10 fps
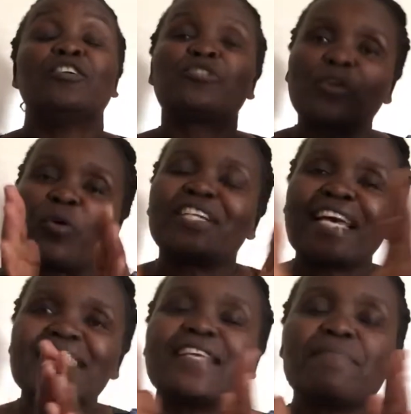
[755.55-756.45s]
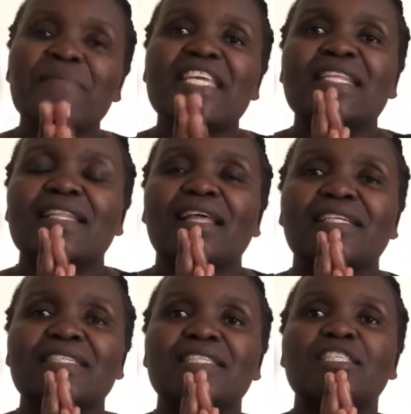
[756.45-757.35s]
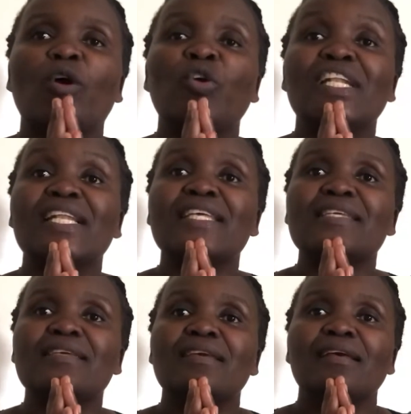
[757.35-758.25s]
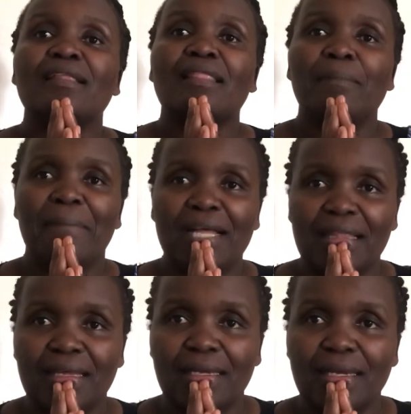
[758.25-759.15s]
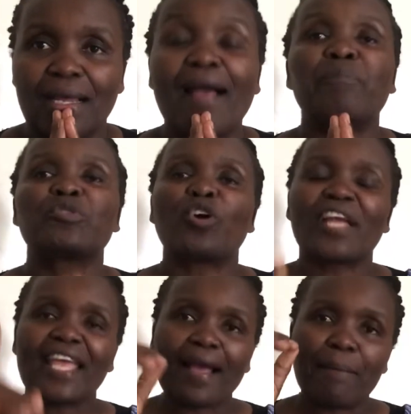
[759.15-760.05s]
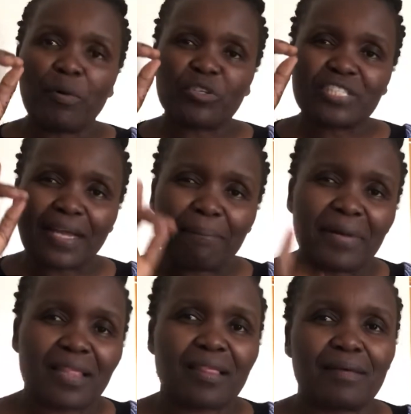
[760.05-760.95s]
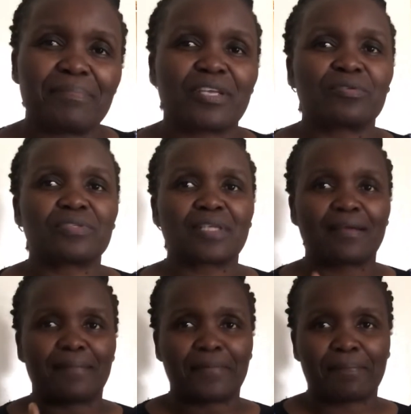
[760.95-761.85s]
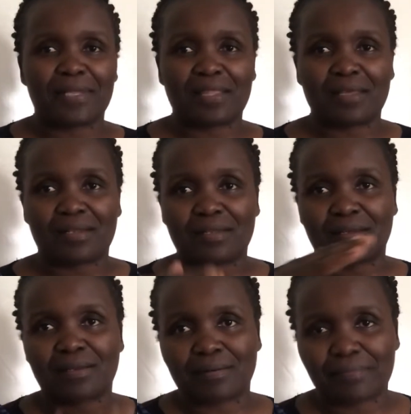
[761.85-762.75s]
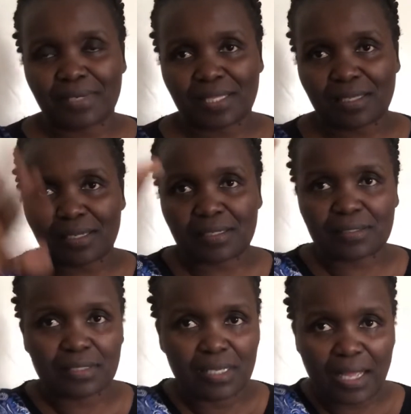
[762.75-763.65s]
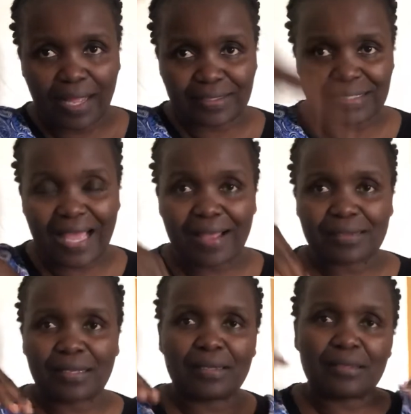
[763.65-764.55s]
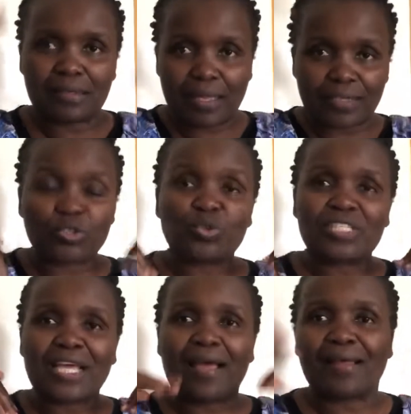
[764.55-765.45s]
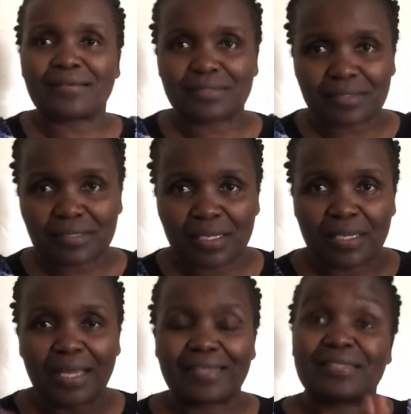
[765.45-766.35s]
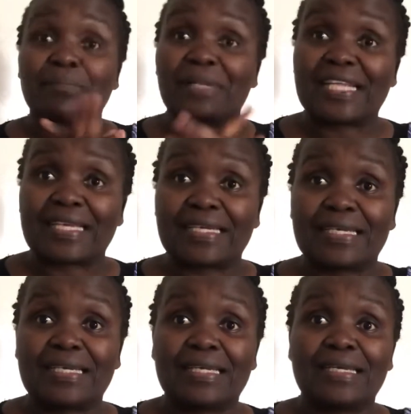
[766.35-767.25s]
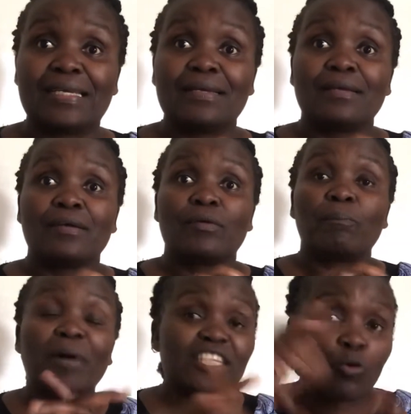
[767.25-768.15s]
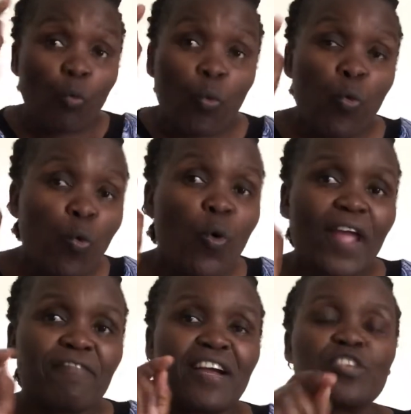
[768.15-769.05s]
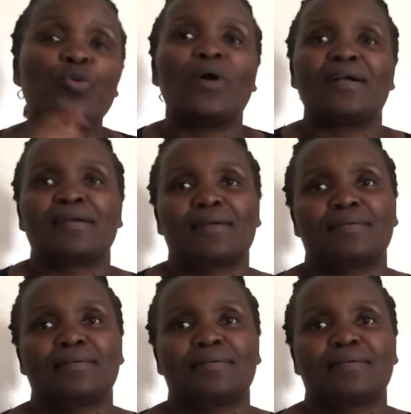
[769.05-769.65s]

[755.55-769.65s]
So doesn't mean that it's only the mother. I'm talking about a mother because I am a mother and a grandmother and a son, a, a daughter and a sibling. But whoever you are,